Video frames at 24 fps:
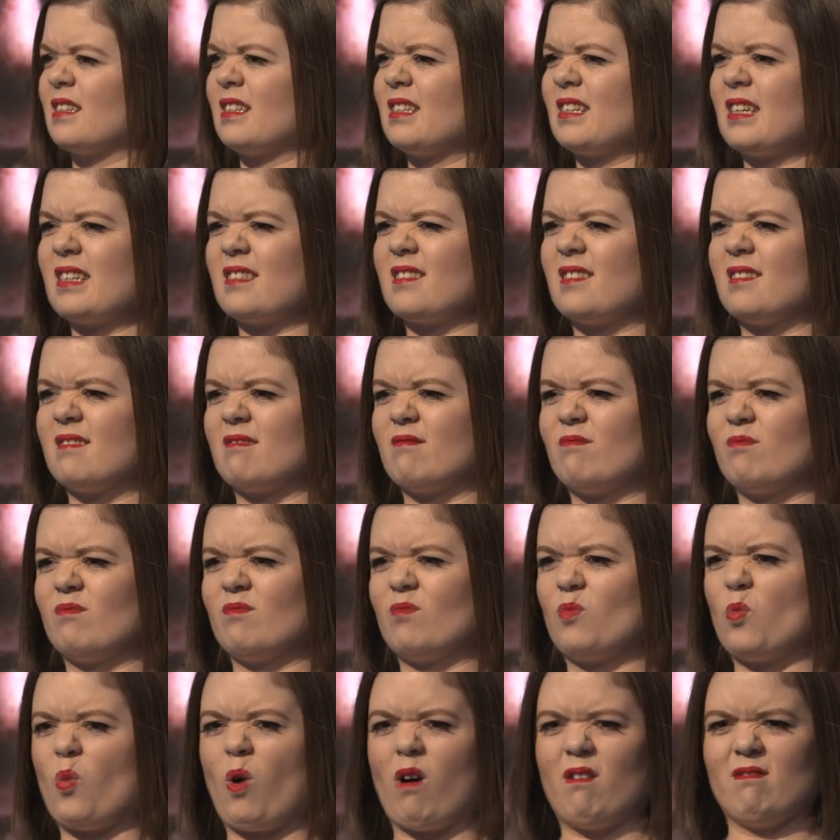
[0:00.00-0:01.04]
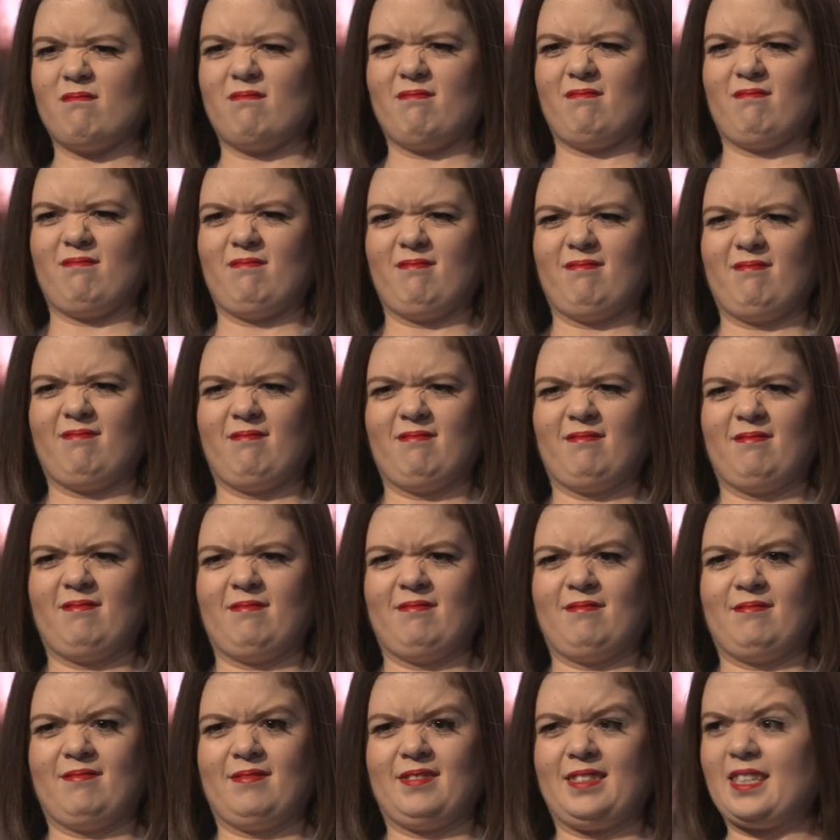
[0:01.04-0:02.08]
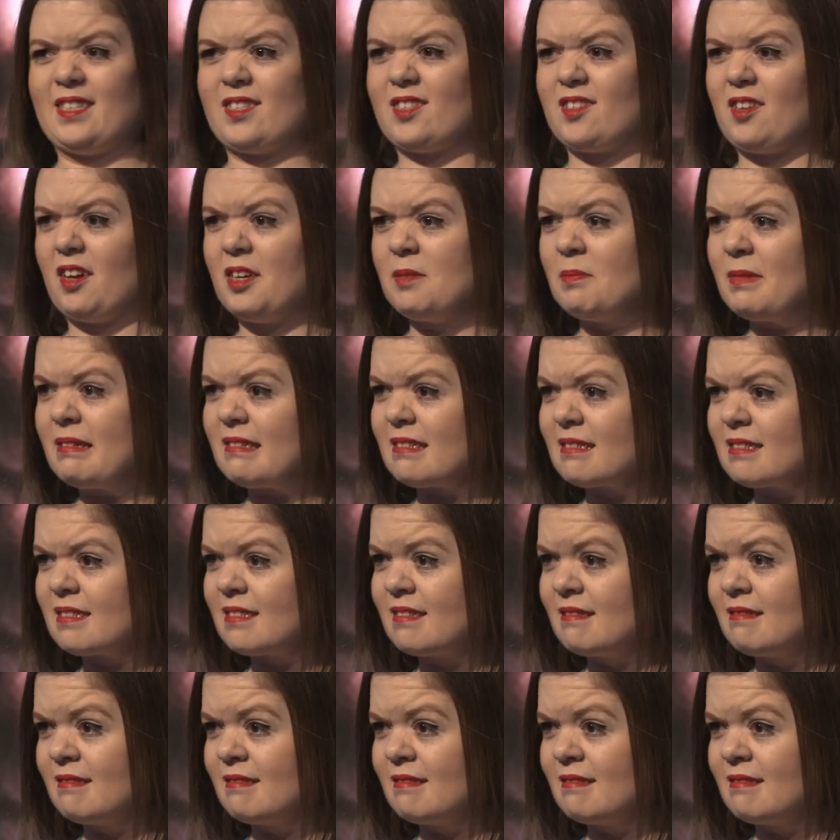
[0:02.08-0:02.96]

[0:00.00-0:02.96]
And I said, What? The assignment?